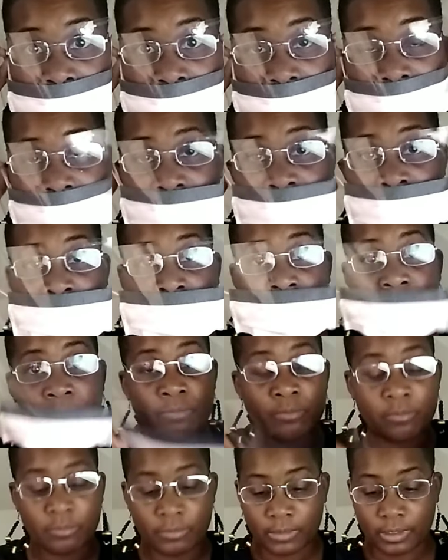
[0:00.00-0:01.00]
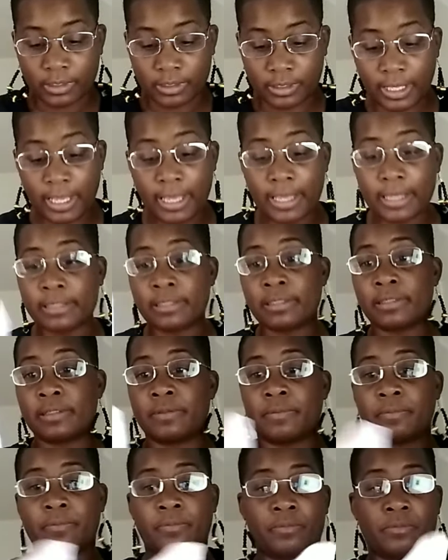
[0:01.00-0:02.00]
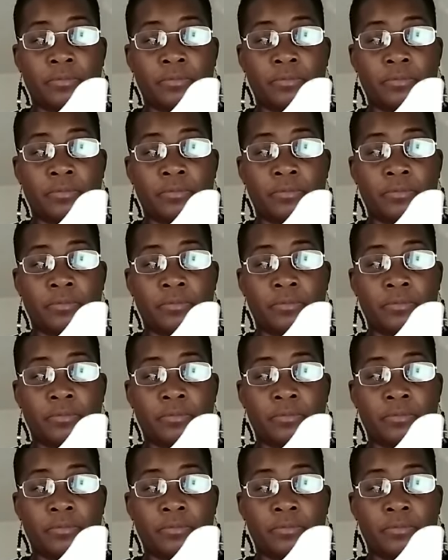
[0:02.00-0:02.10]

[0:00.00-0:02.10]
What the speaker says: Let me take off my glasses so I can show